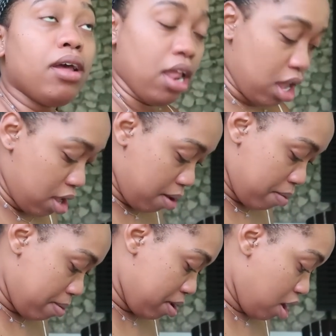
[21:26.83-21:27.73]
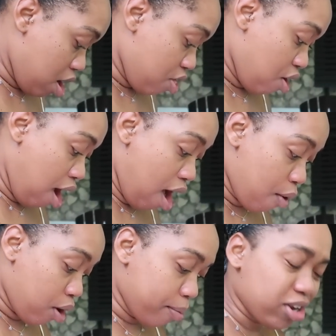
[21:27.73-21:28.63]
like maybe in another
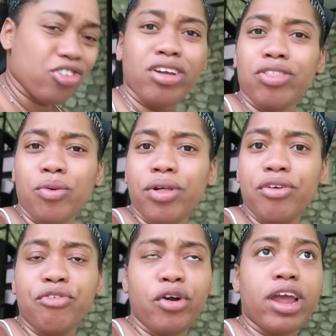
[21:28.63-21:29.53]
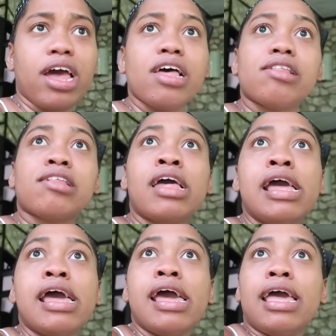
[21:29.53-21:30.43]
hour, I'm going to check the weather forecast
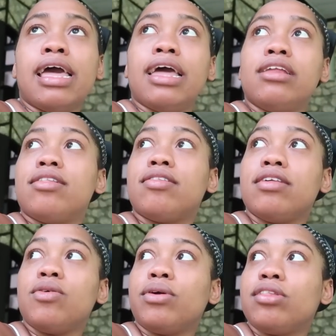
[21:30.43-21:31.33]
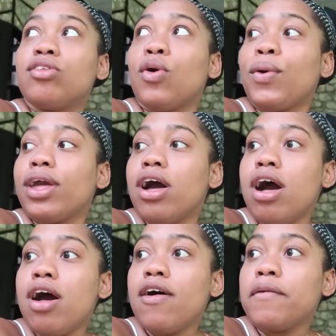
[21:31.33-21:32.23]
and see what's going
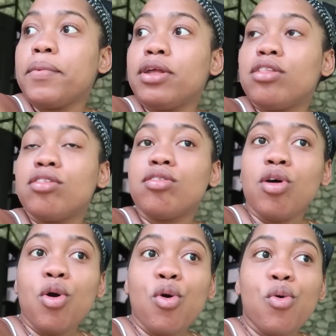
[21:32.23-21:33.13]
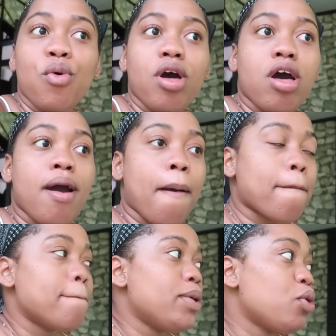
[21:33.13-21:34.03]
on, but it's so
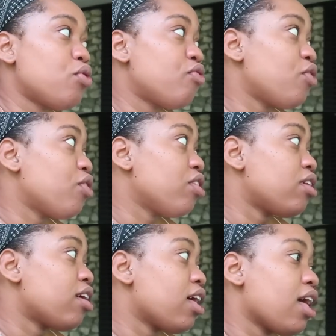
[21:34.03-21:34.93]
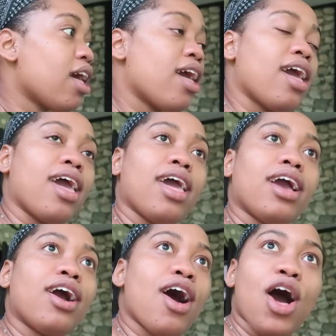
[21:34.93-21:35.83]
beautiful
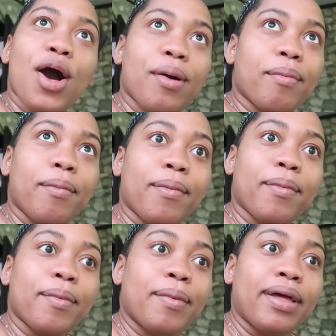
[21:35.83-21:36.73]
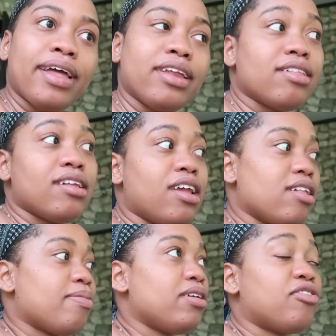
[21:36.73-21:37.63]
and calm. This is a
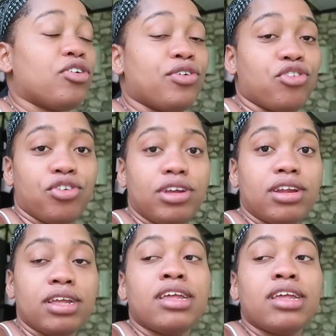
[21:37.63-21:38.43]
nice place for a retreat.